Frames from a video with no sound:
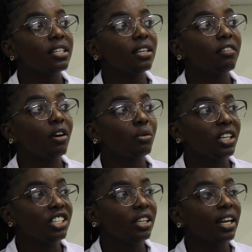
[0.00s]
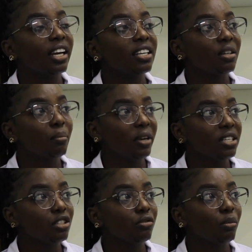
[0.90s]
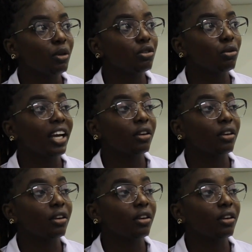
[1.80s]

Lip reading: as a foundation, like as a basis for me to